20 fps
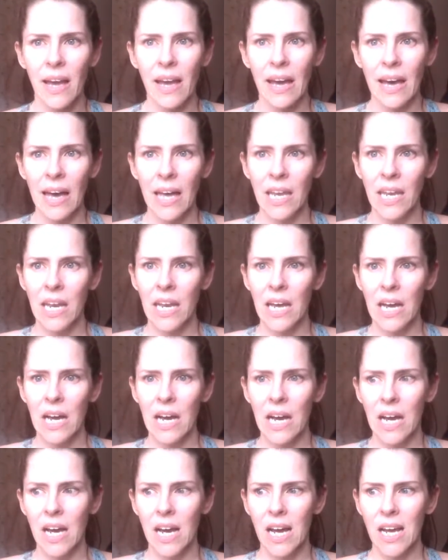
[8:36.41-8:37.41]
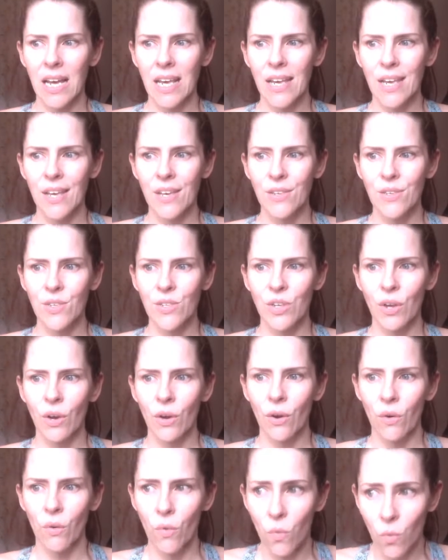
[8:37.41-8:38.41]
And
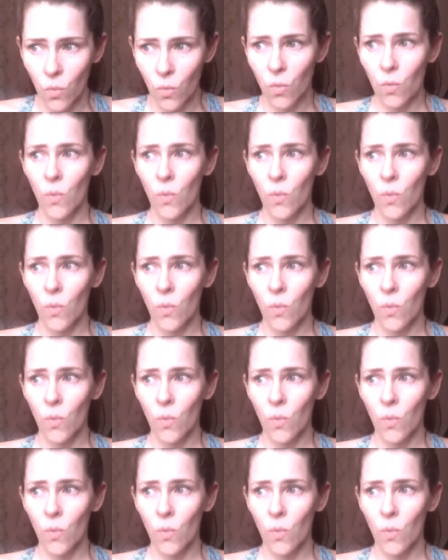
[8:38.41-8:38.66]
so,